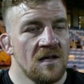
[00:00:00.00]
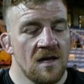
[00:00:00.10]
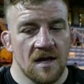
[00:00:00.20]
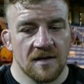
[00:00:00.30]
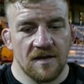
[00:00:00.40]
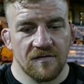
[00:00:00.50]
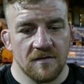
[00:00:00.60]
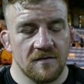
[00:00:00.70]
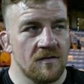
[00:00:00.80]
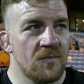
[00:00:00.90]
Yeah, I
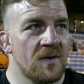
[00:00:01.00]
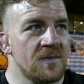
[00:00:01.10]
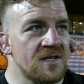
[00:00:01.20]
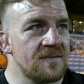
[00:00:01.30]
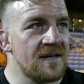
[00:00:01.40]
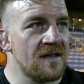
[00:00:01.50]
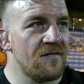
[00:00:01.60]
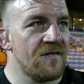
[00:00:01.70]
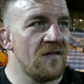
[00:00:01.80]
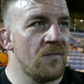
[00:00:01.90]
definitely in the Premiership take
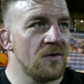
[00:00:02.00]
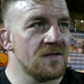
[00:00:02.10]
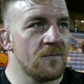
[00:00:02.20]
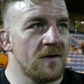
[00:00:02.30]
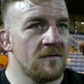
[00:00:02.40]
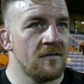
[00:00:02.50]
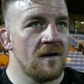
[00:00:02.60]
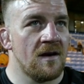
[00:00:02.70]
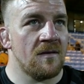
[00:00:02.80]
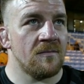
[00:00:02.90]
that 5 points win.
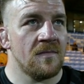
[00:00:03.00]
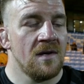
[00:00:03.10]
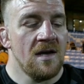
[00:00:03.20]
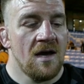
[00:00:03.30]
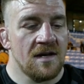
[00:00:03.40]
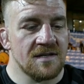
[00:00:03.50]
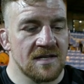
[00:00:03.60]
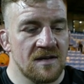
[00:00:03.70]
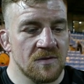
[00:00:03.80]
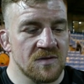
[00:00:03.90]
As you
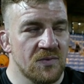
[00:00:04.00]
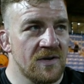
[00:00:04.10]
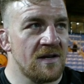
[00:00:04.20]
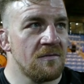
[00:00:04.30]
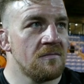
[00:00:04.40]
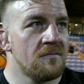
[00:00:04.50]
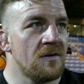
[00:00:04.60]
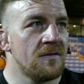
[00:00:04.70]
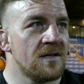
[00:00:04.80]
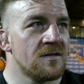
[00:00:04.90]
said, it wasn't pretty, you
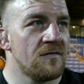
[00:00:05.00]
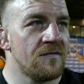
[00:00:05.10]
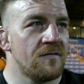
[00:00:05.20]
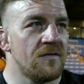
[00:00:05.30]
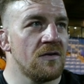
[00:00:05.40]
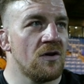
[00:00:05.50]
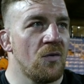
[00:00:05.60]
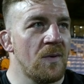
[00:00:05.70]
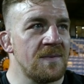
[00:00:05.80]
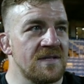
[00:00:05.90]
know, dust off a few
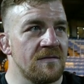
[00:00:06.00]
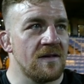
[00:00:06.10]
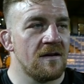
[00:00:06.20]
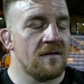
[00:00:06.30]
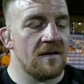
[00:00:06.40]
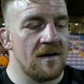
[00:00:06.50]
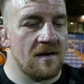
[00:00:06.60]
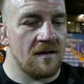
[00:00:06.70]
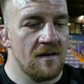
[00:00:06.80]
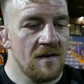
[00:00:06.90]
cobwebs out there,
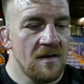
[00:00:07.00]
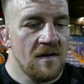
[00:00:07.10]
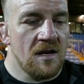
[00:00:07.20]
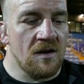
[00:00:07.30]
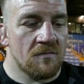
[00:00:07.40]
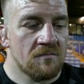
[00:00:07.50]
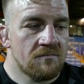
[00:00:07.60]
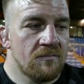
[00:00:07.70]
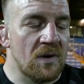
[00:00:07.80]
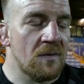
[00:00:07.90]
and you know,
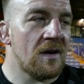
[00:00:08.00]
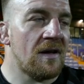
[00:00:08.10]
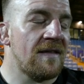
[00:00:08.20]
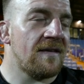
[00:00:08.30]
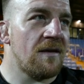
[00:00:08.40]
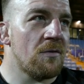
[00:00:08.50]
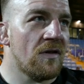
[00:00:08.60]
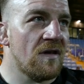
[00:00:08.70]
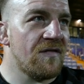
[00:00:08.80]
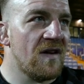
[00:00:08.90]
but we've got, at the end of the day, we've got
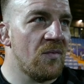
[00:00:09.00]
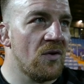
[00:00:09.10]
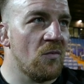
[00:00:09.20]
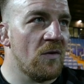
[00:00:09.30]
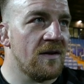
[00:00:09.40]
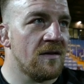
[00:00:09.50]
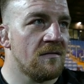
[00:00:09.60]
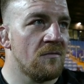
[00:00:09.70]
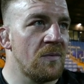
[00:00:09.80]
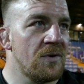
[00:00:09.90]
that 5 point win
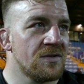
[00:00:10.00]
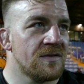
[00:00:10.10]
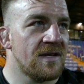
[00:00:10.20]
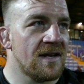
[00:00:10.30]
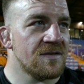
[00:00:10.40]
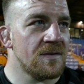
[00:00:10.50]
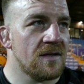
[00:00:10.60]
and we push on to next week.